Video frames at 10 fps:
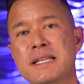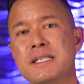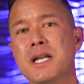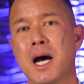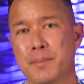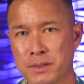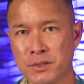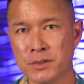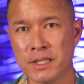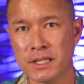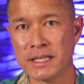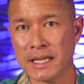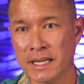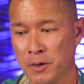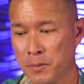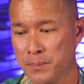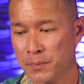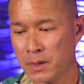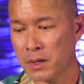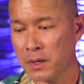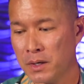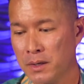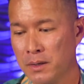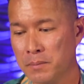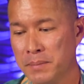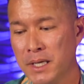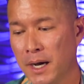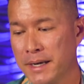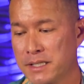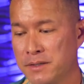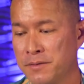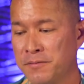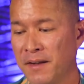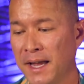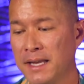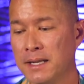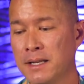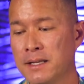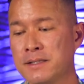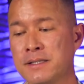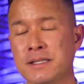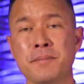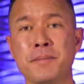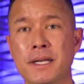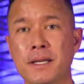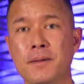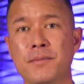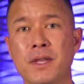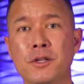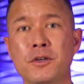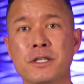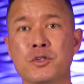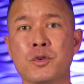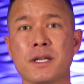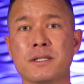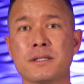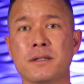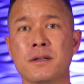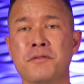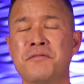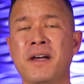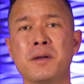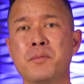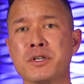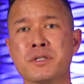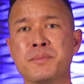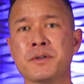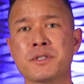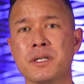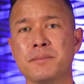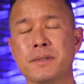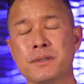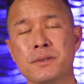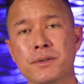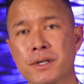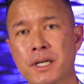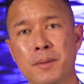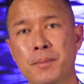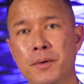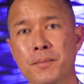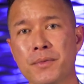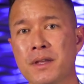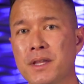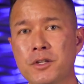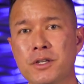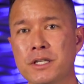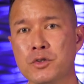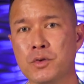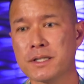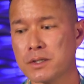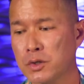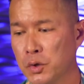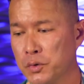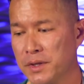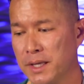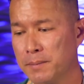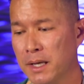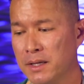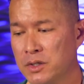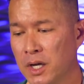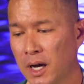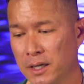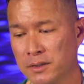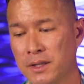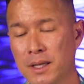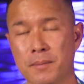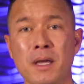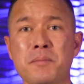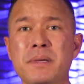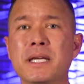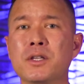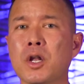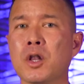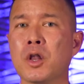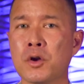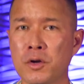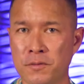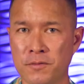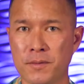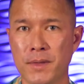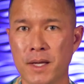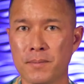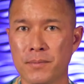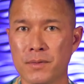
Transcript: as an opportunity to get help. Be honest. Find somebody that you can trust. Find a more spiritually mature couple that you can trust. Go to them, talk to them, begin to learn from them